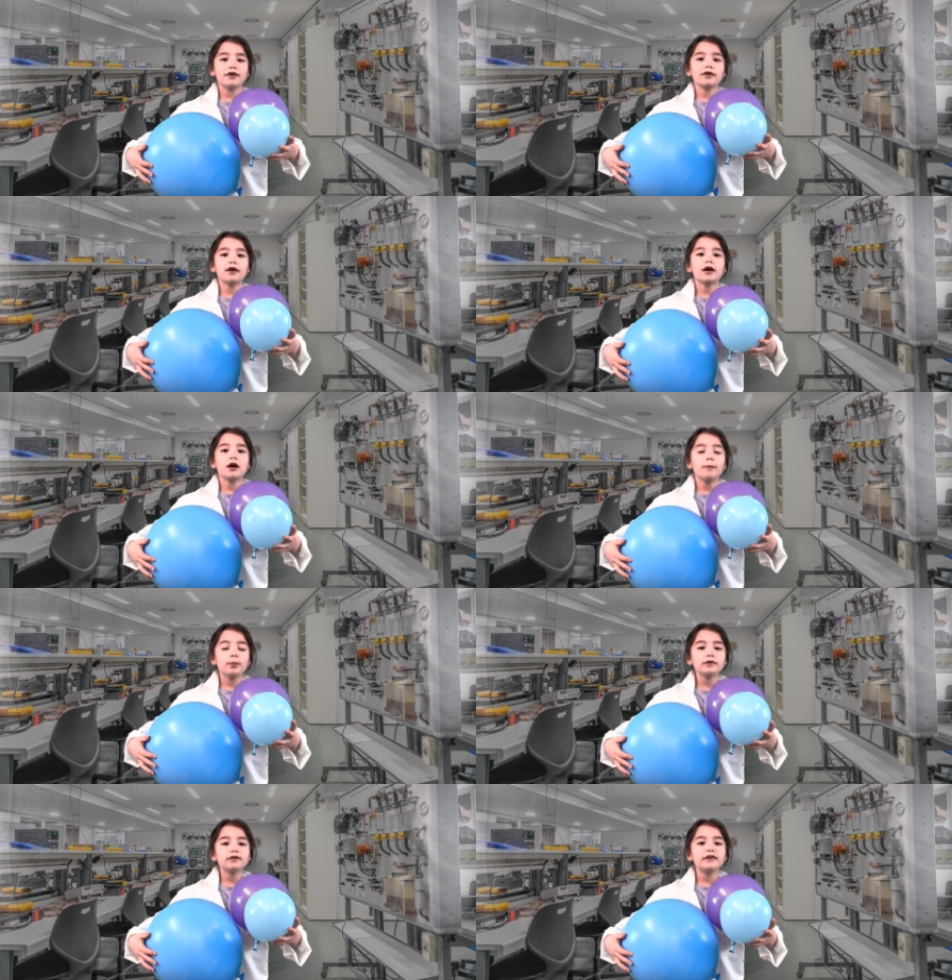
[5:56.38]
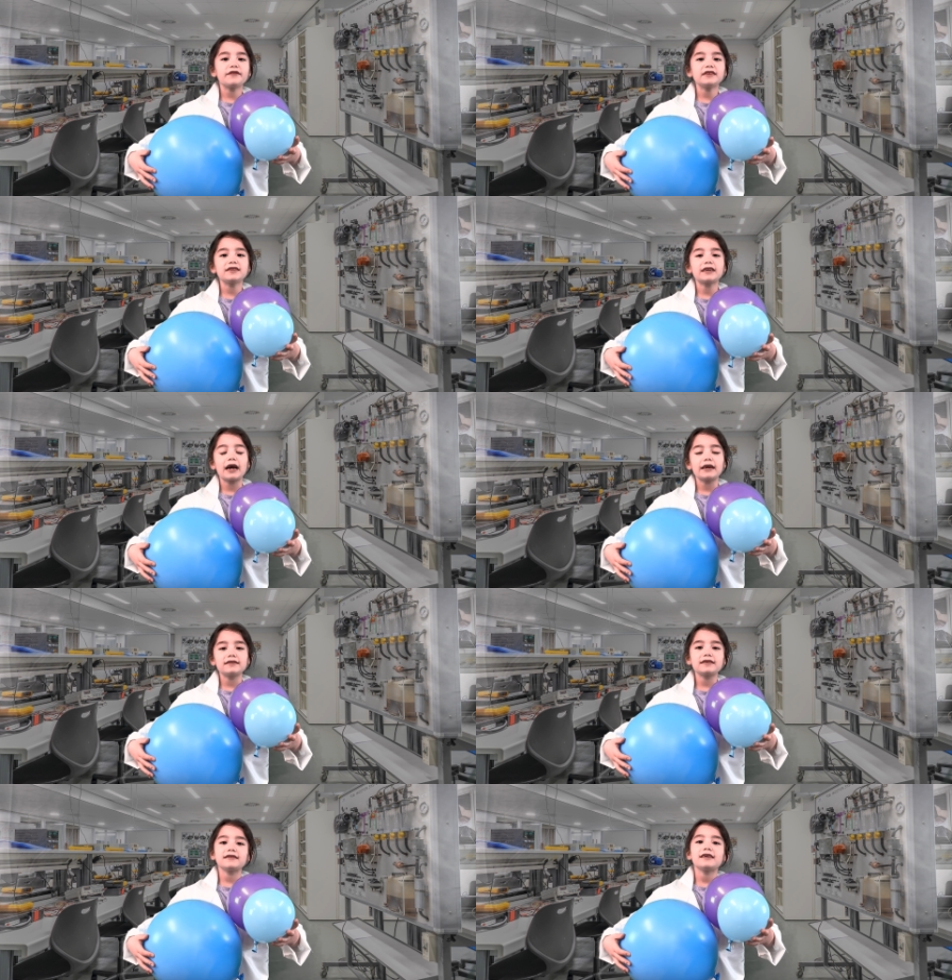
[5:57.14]
a couple different
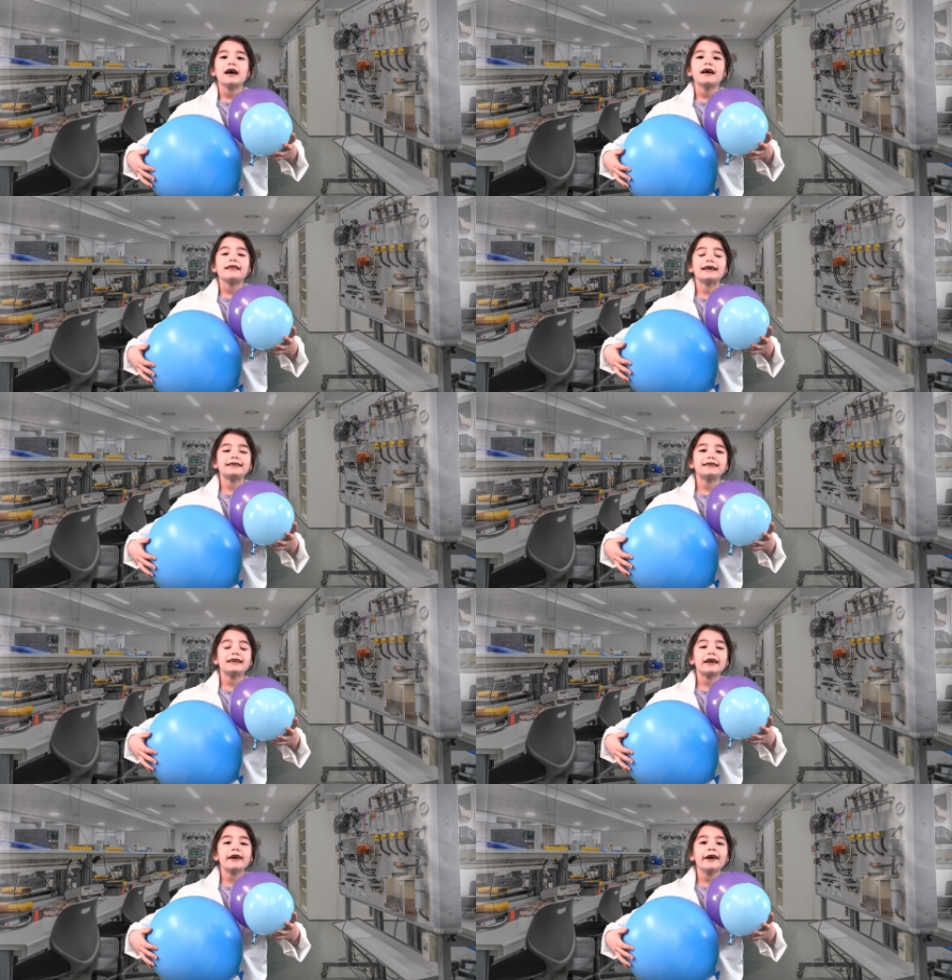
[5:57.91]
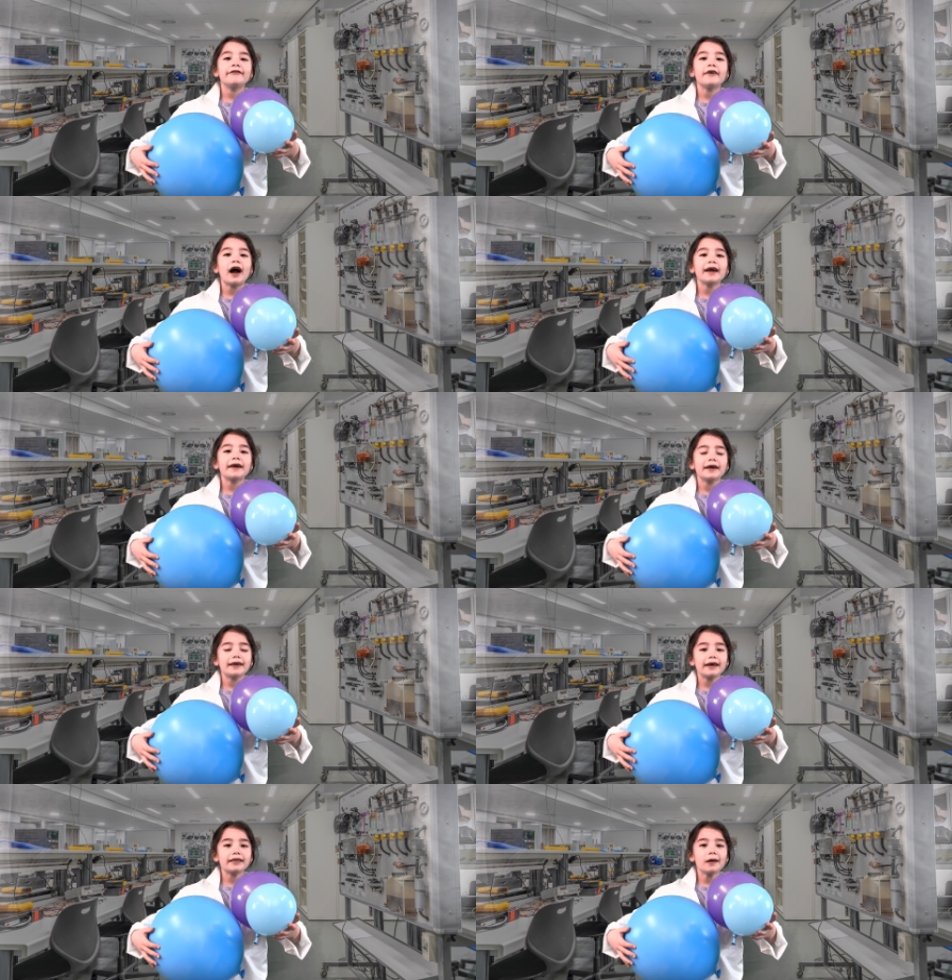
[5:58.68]
sizes. Let's see if I can
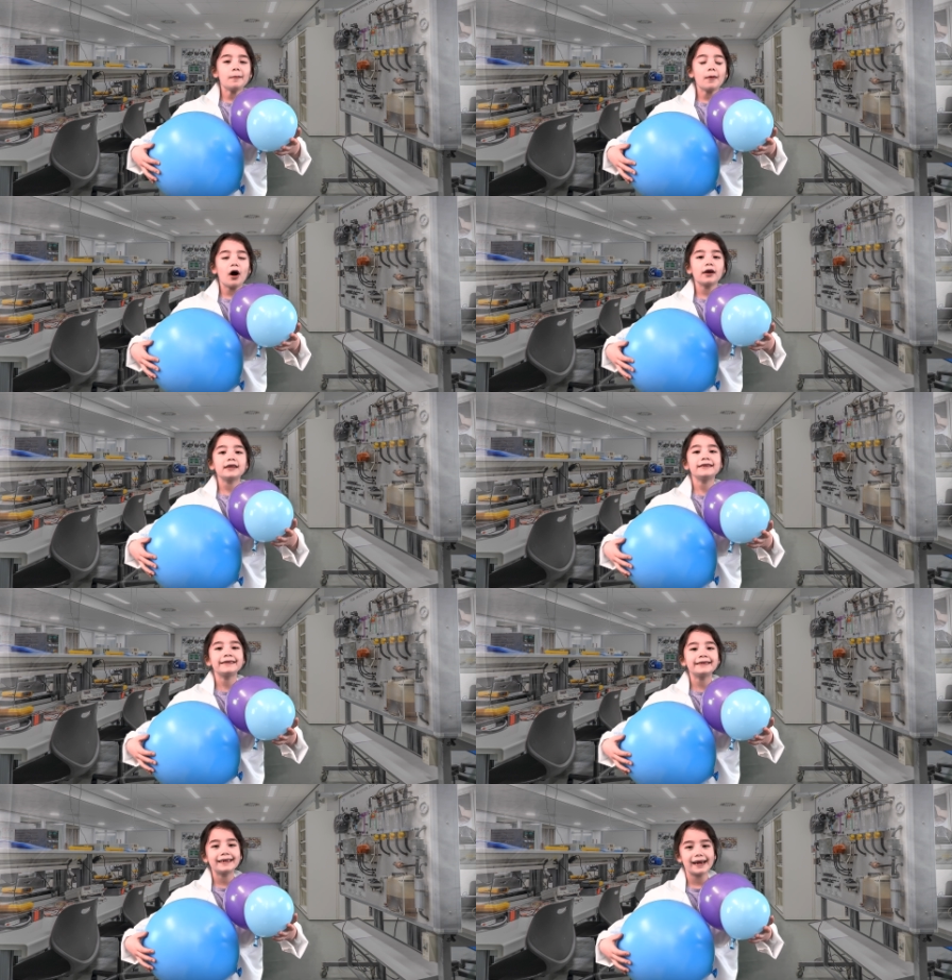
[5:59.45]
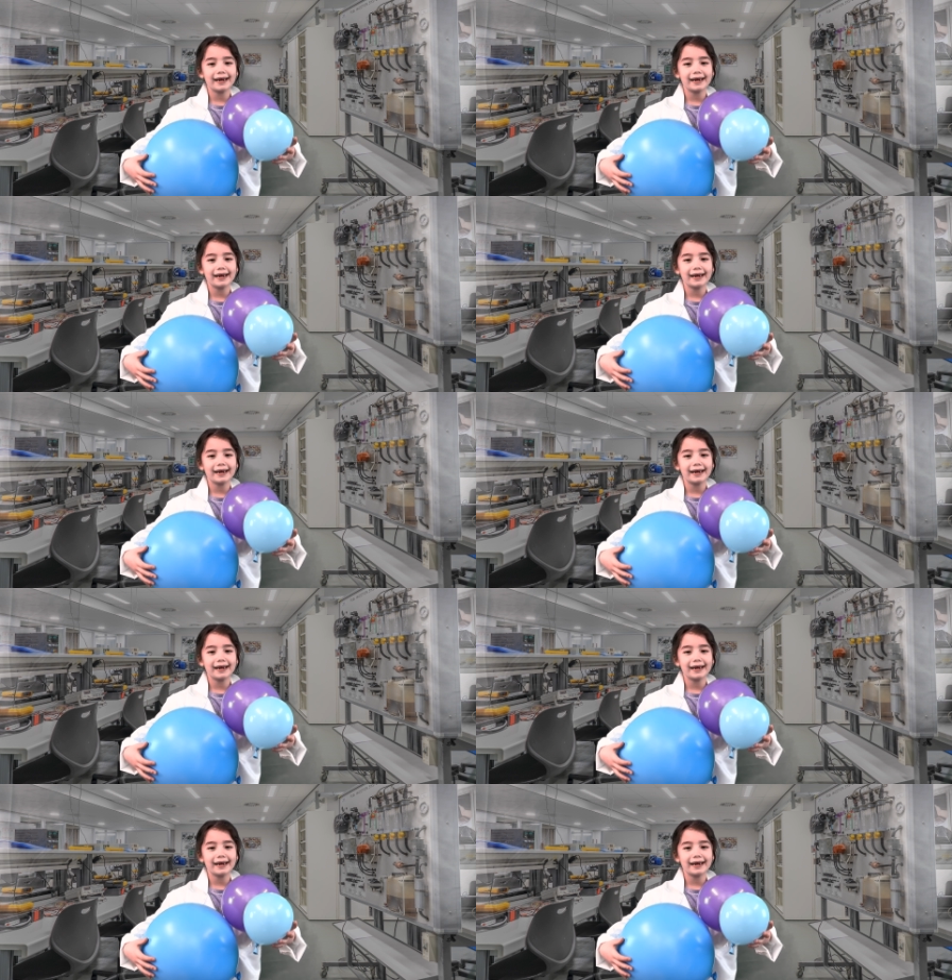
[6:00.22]
get them on a stick.